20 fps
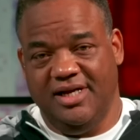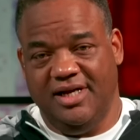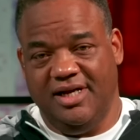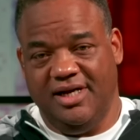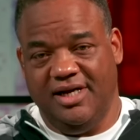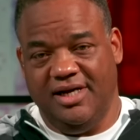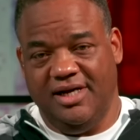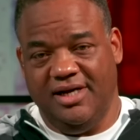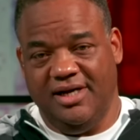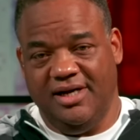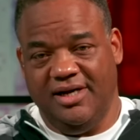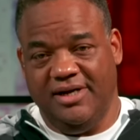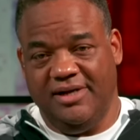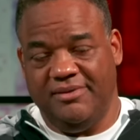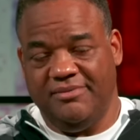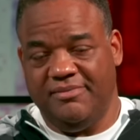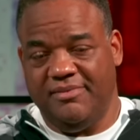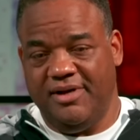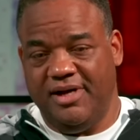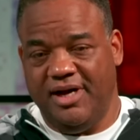
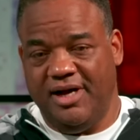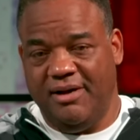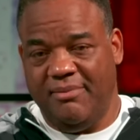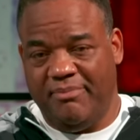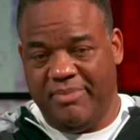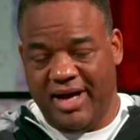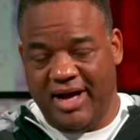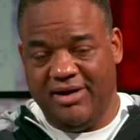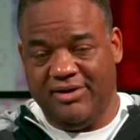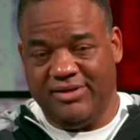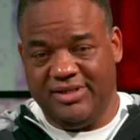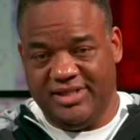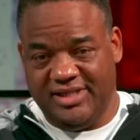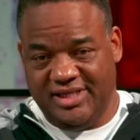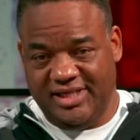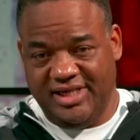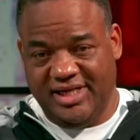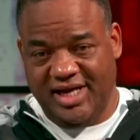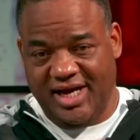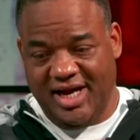about
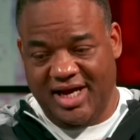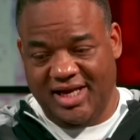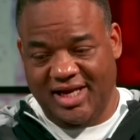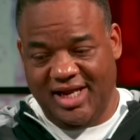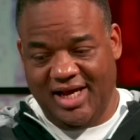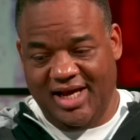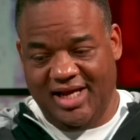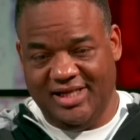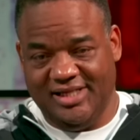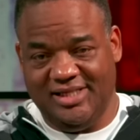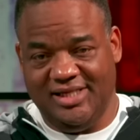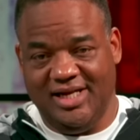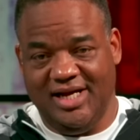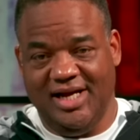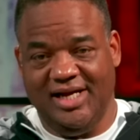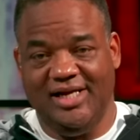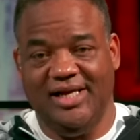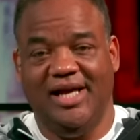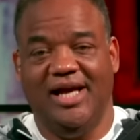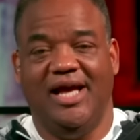Deion last
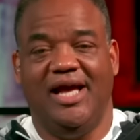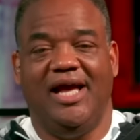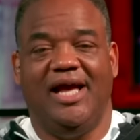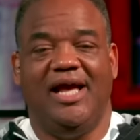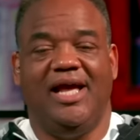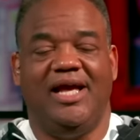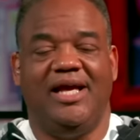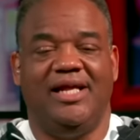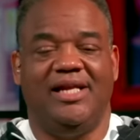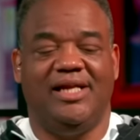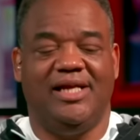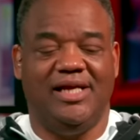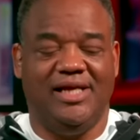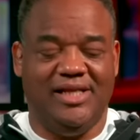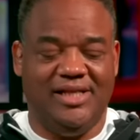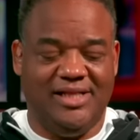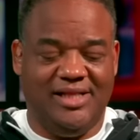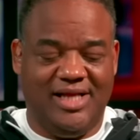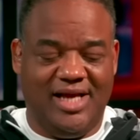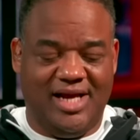night. And
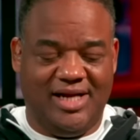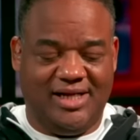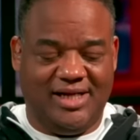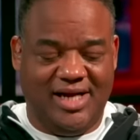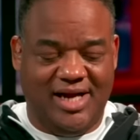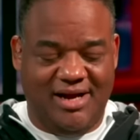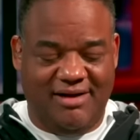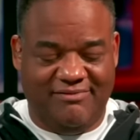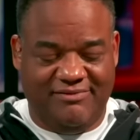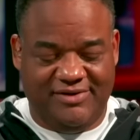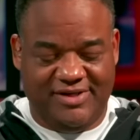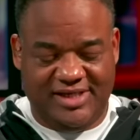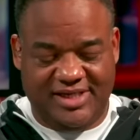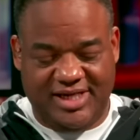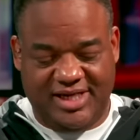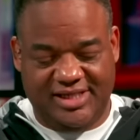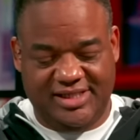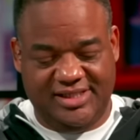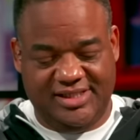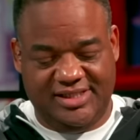in that
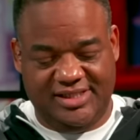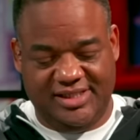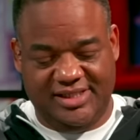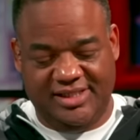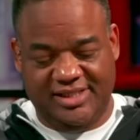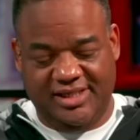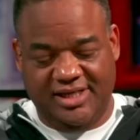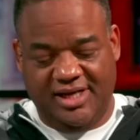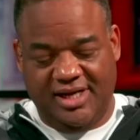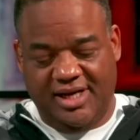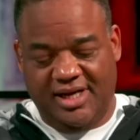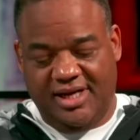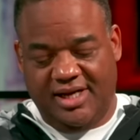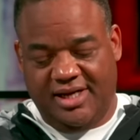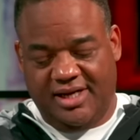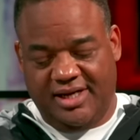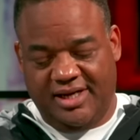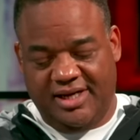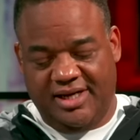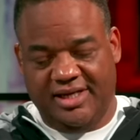conversation,
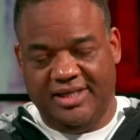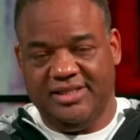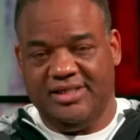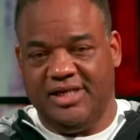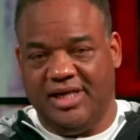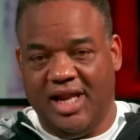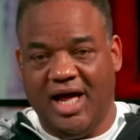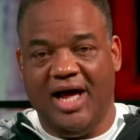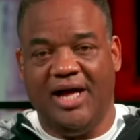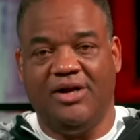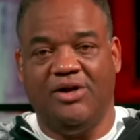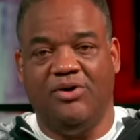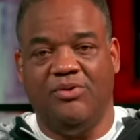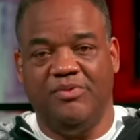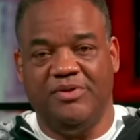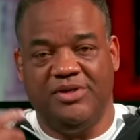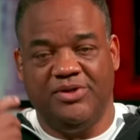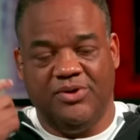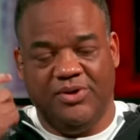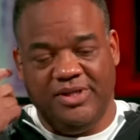Delano
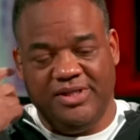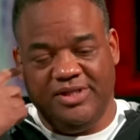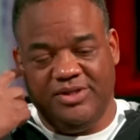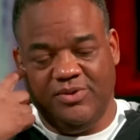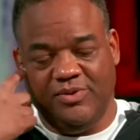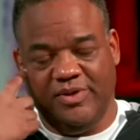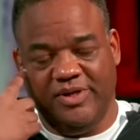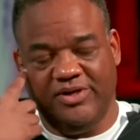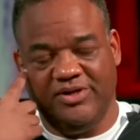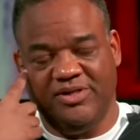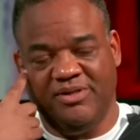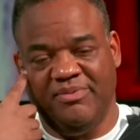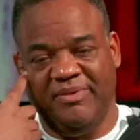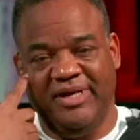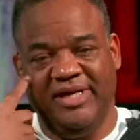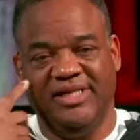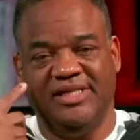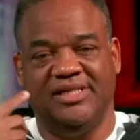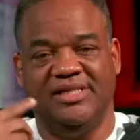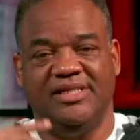was on the Twitter
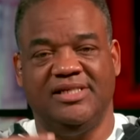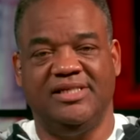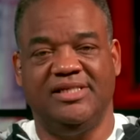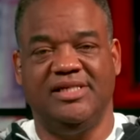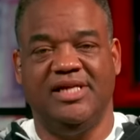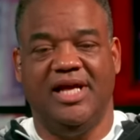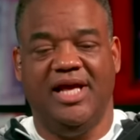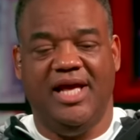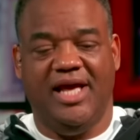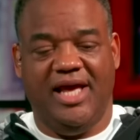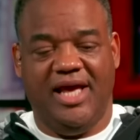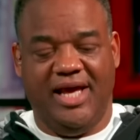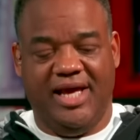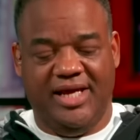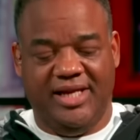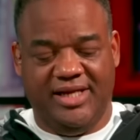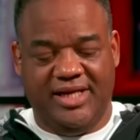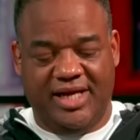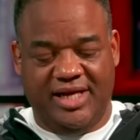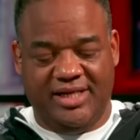Spaces,
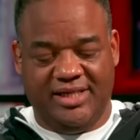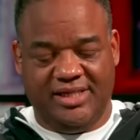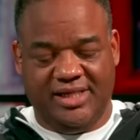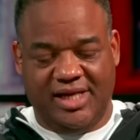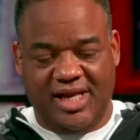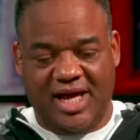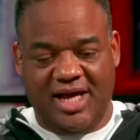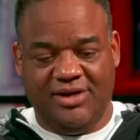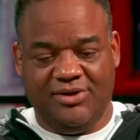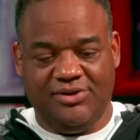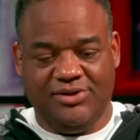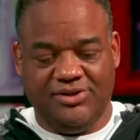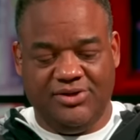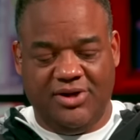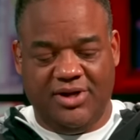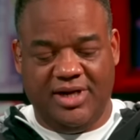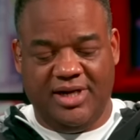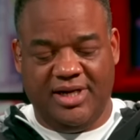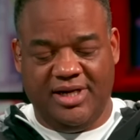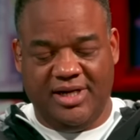and Delano
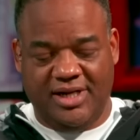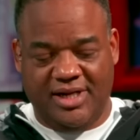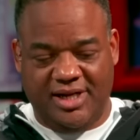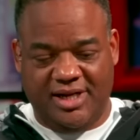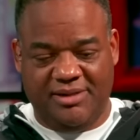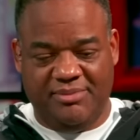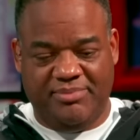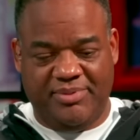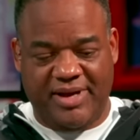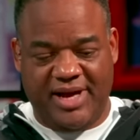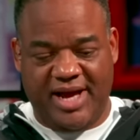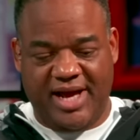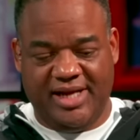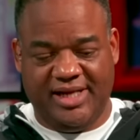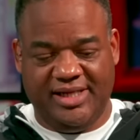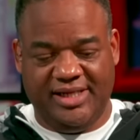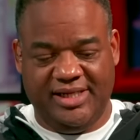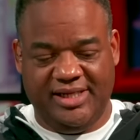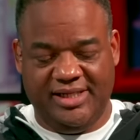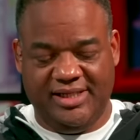started
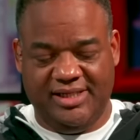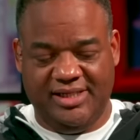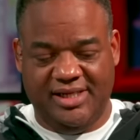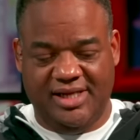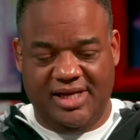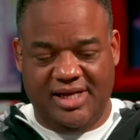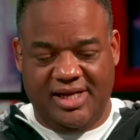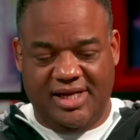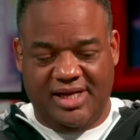unpacking